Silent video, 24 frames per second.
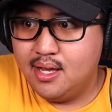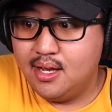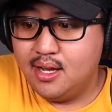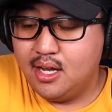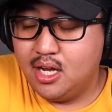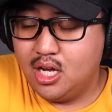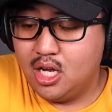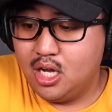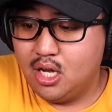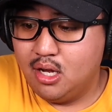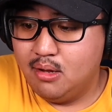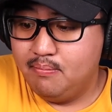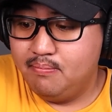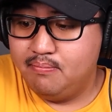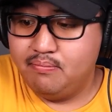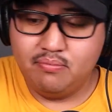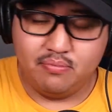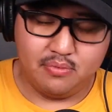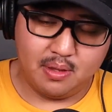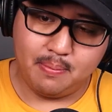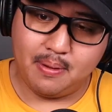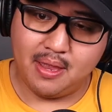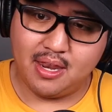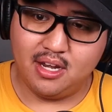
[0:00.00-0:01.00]

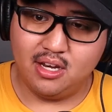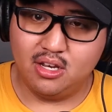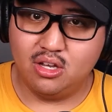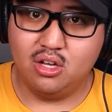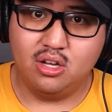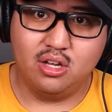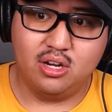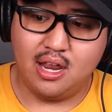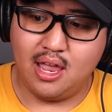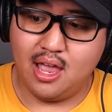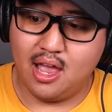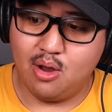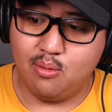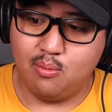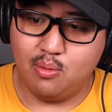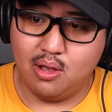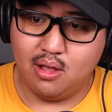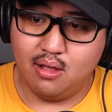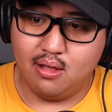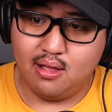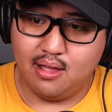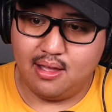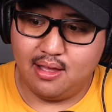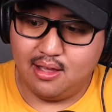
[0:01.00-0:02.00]
depending on how
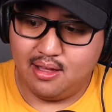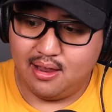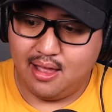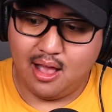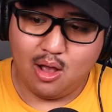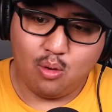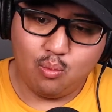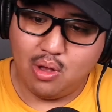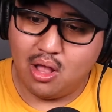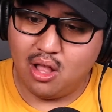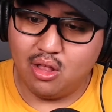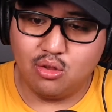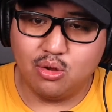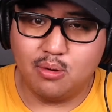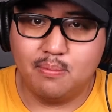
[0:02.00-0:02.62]
well